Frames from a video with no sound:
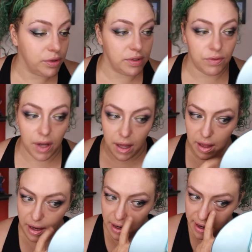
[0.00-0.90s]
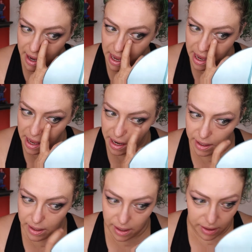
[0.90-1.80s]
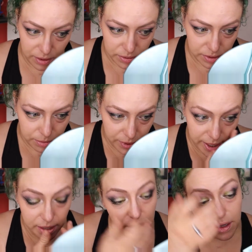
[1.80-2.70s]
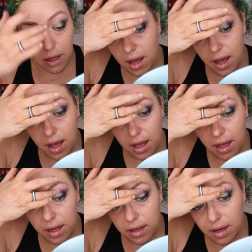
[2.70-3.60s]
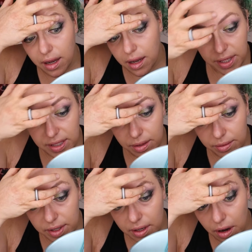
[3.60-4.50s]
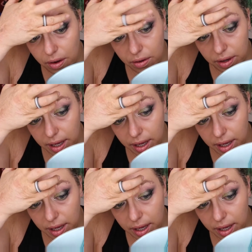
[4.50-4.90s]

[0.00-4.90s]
person of color and a YouTube creator, and please let me know